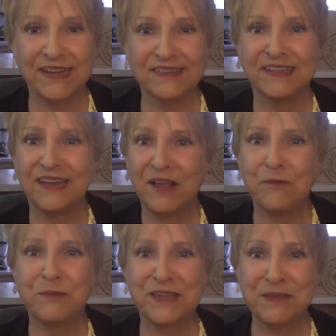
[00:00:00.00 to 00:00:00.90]
It's going to
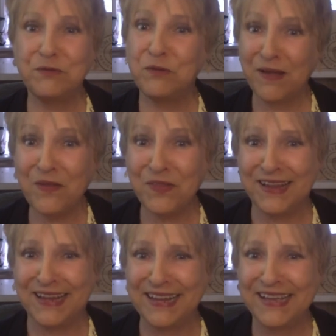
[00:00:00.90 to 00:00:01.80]
help keep you
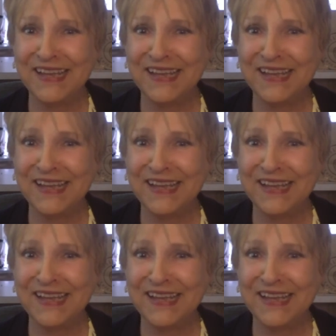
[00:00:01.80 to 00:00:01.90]
healthy.